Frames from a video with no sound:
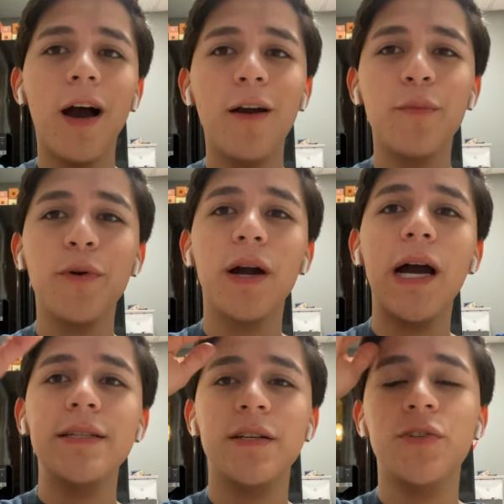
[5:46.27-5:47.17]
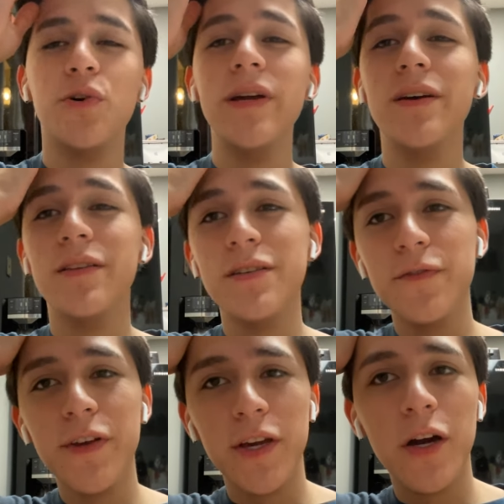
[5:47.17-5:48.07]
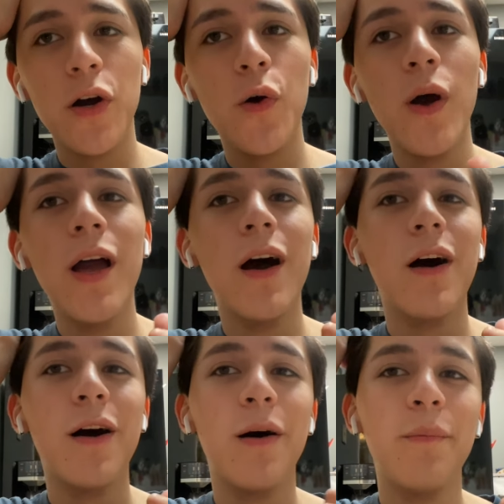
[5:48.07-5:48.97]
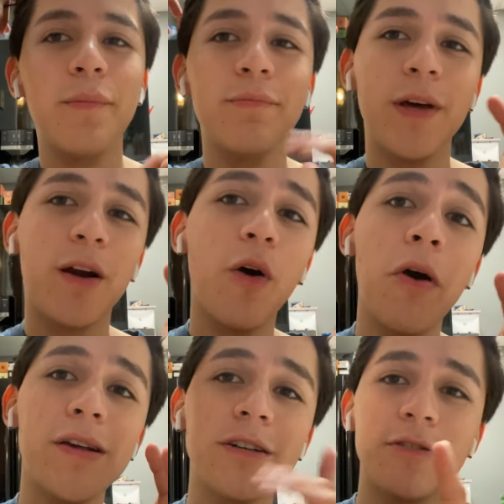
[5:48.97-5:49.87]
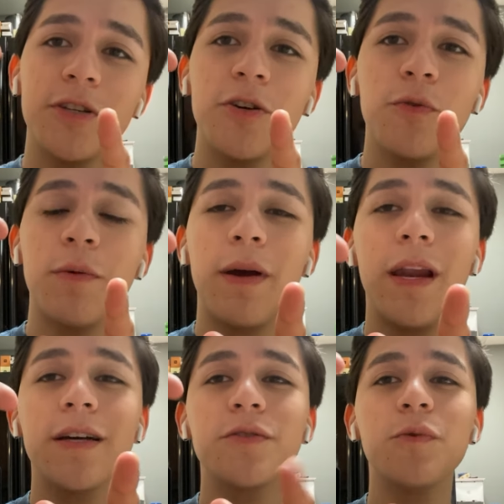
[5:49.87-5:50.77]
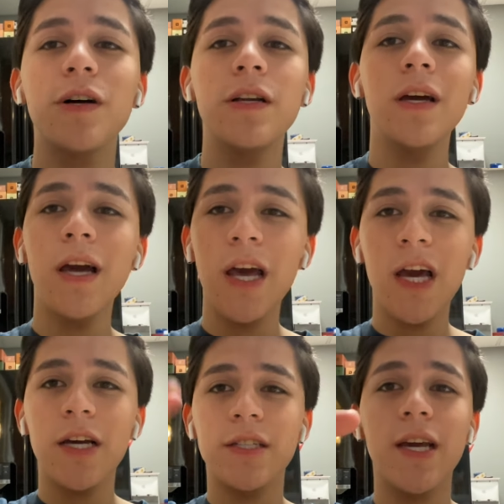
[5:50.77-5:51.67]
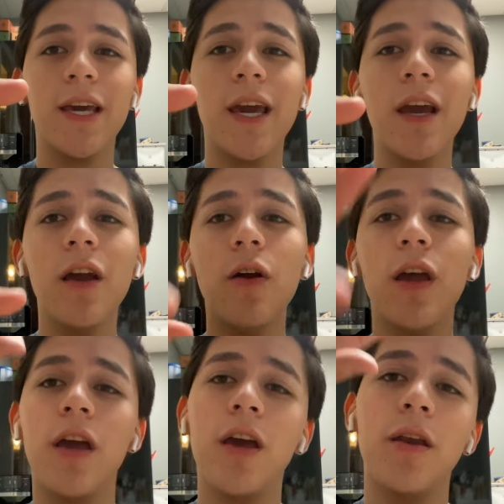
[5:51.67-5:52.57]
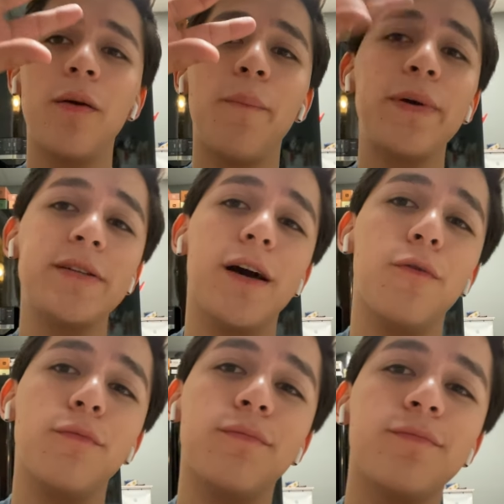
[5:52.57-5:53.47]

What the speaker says: I hope you guys enjoyed this video. Like always, I'll see you in my next one. Take care and peace out.